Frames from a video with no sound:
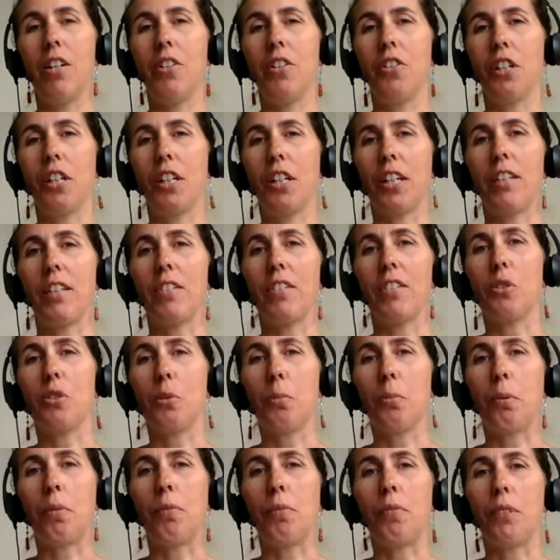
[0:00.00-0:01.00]
you're going to get
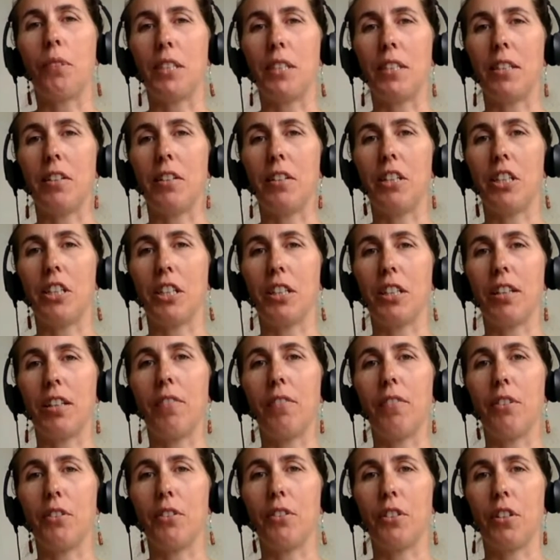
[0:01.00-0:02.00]
super physiologic
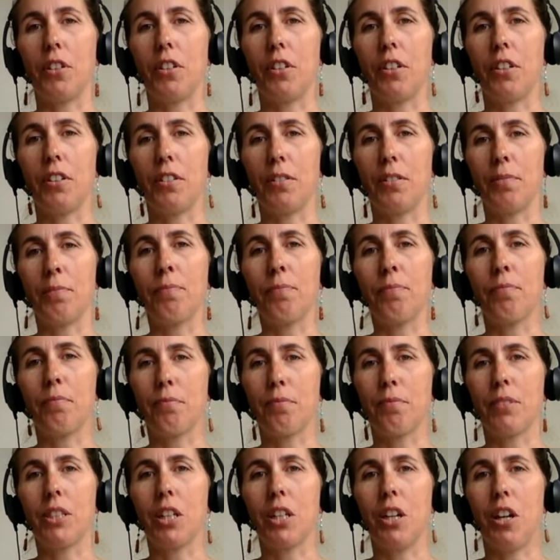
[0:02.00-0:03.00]
levels on
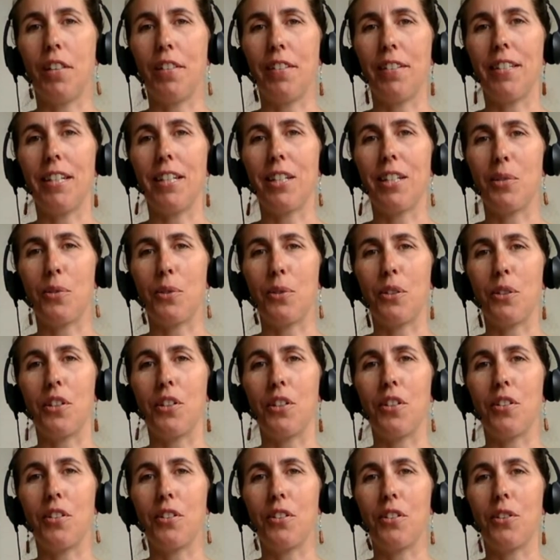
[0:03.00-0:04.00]
the test
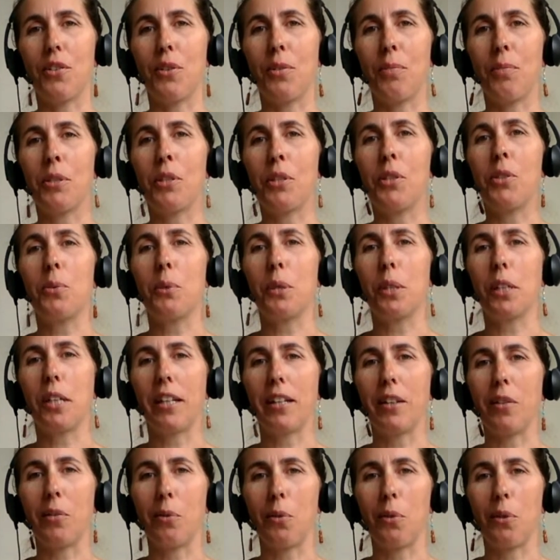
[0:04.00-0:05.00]
results. So I'm still
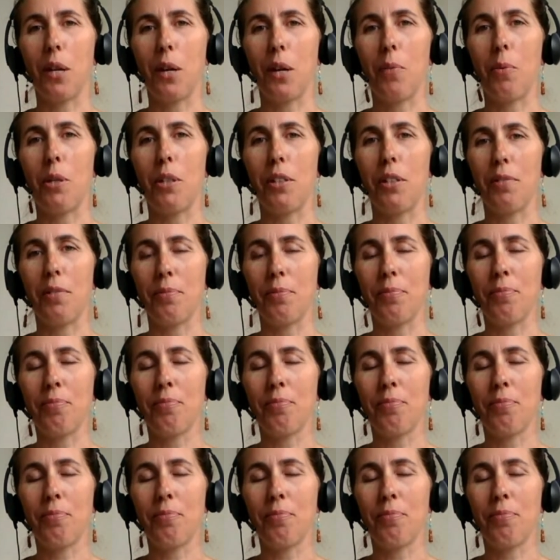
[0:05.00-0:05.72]
working through that one.